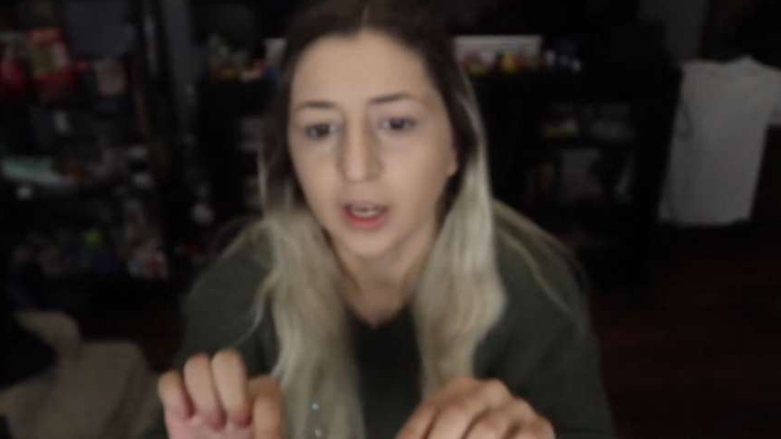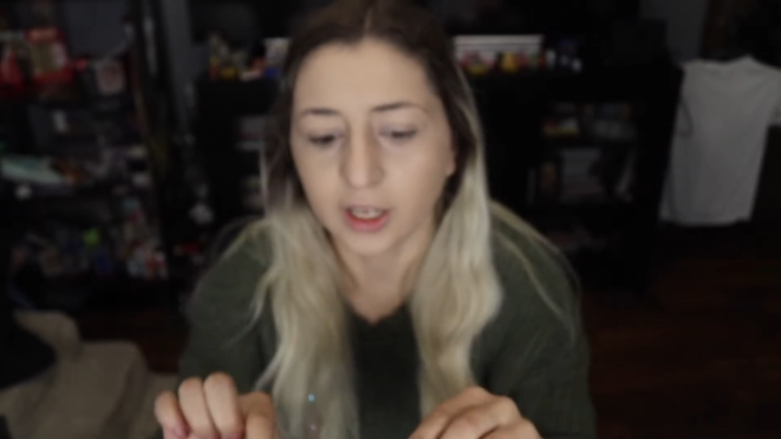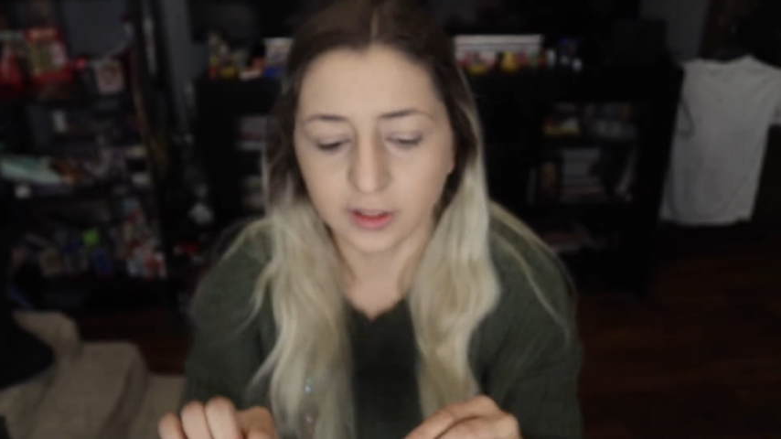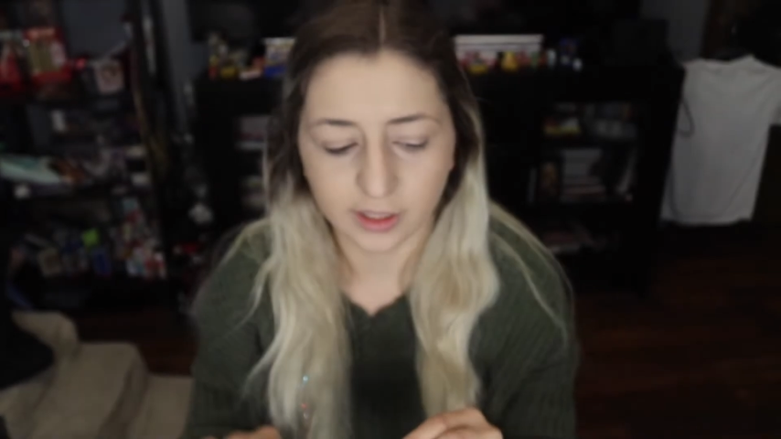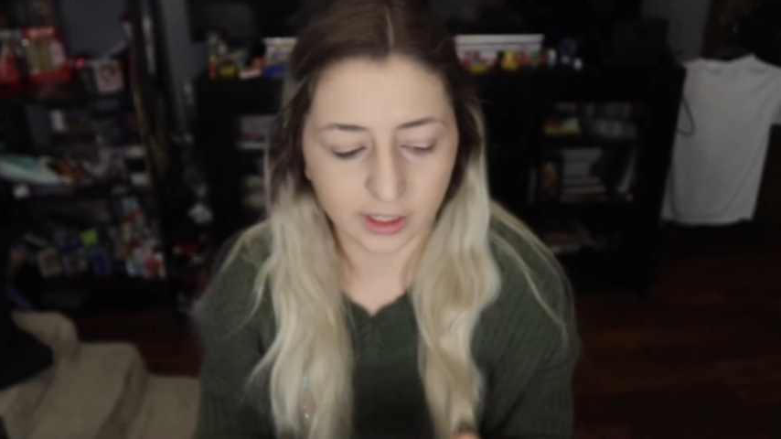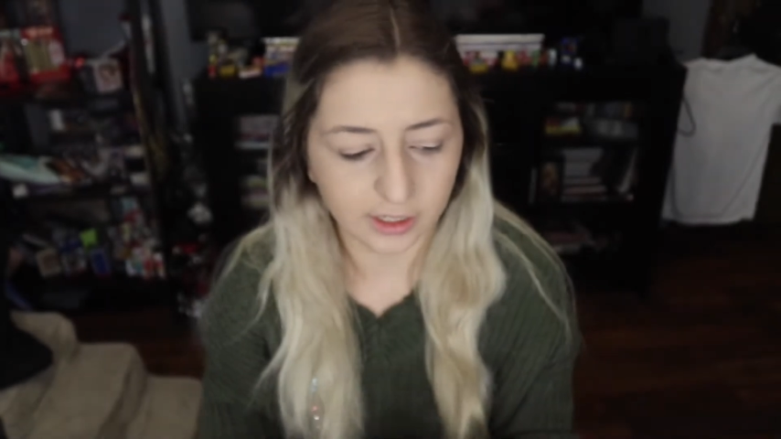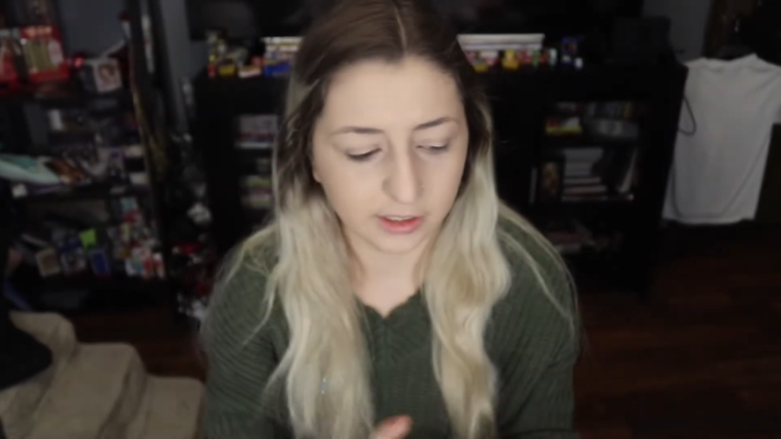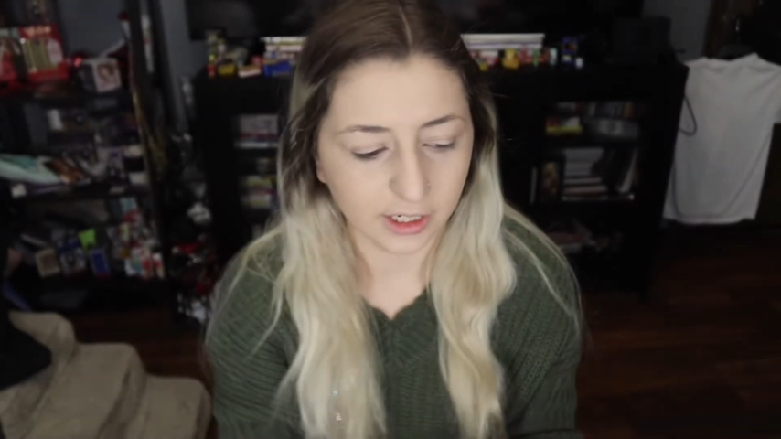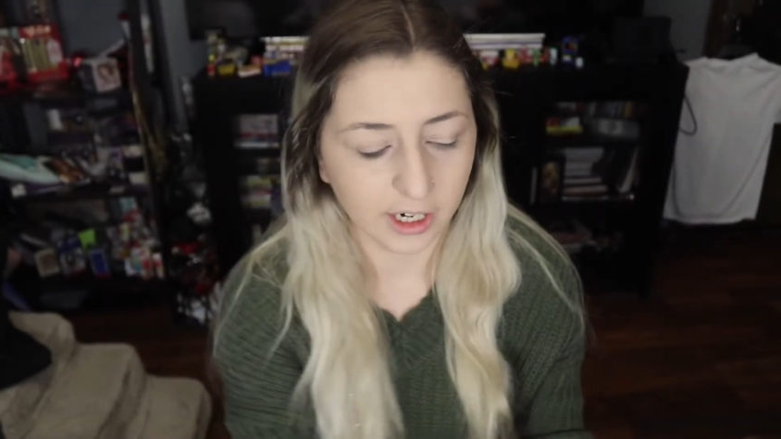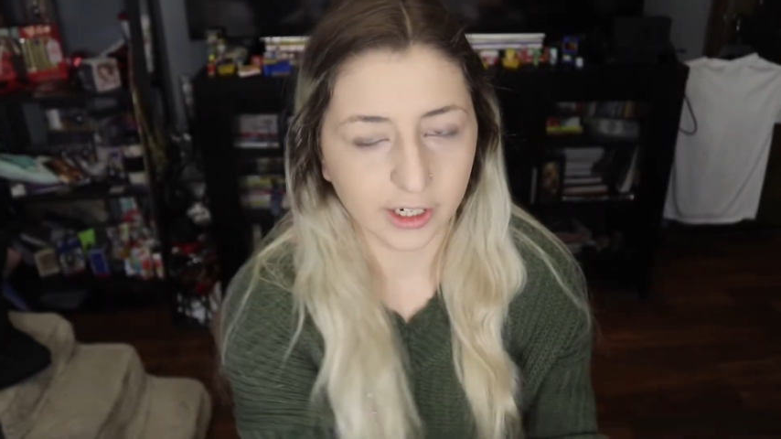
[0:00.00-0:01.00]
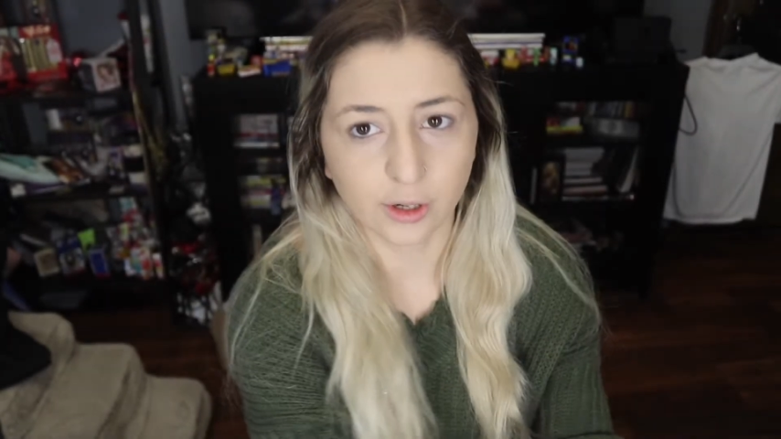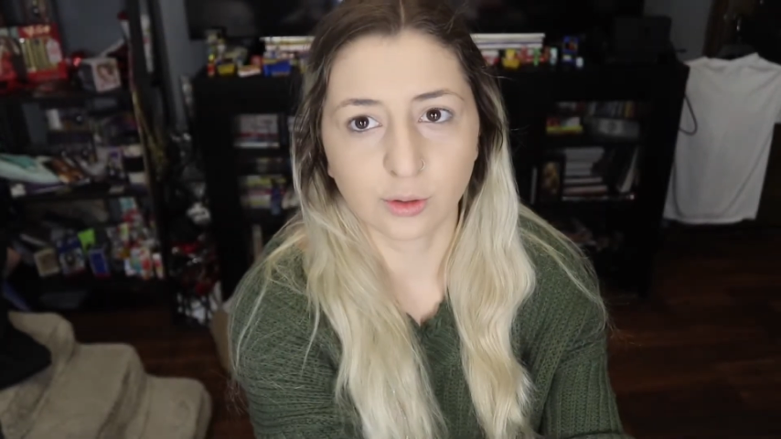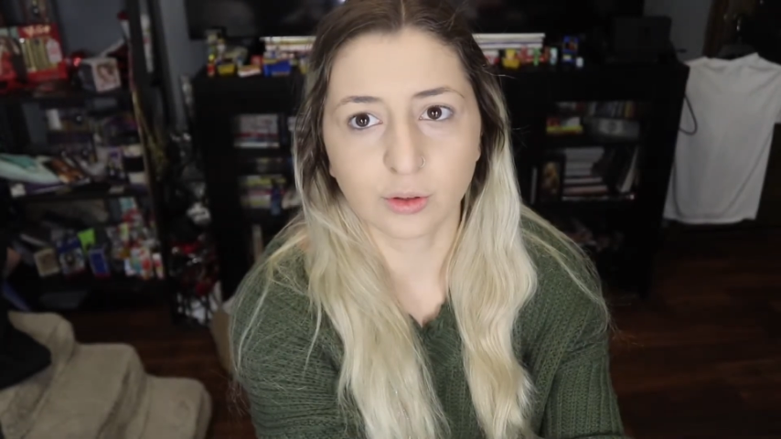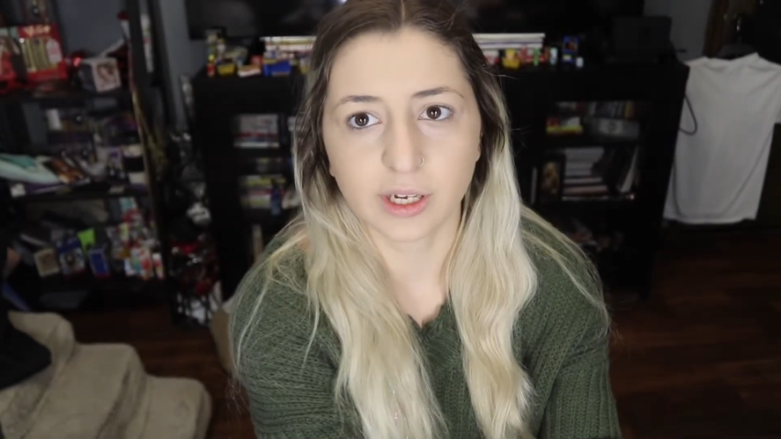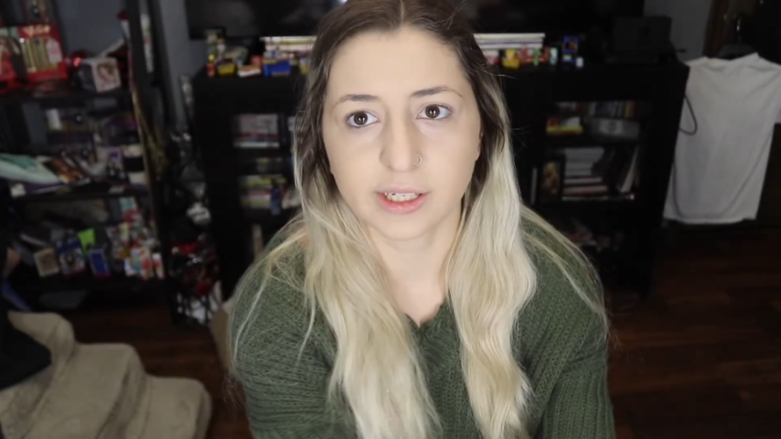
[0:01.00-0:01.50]
And then I
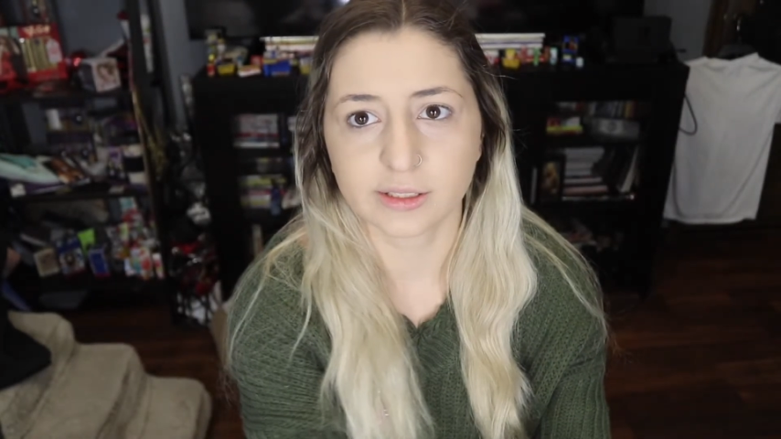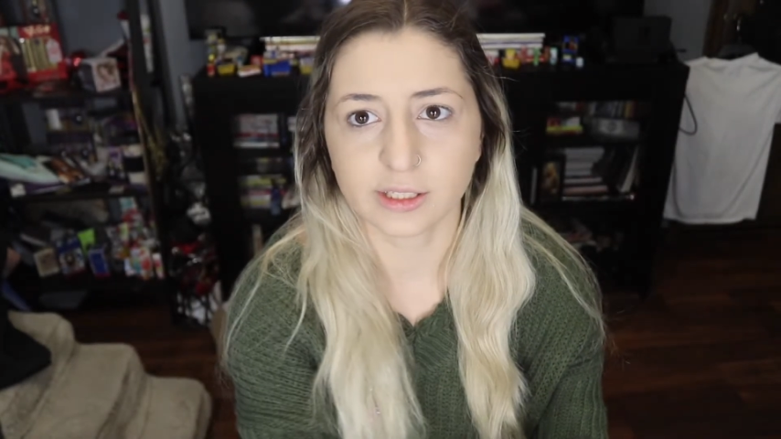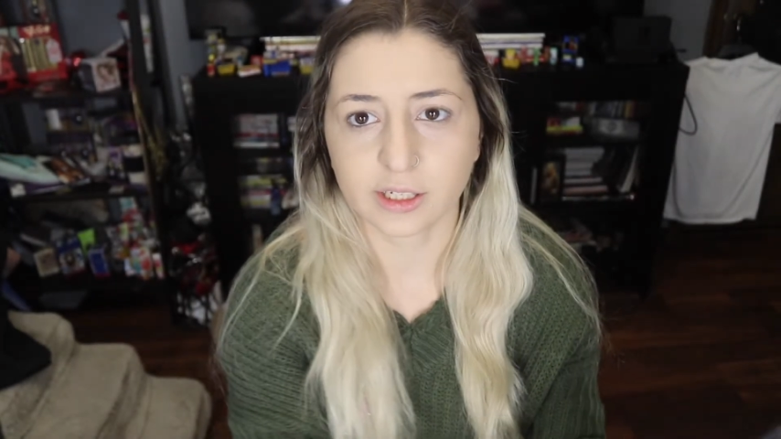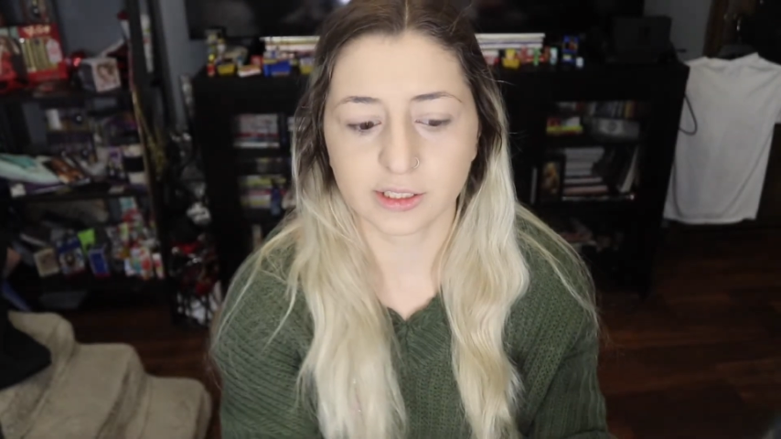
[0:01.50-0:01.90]
always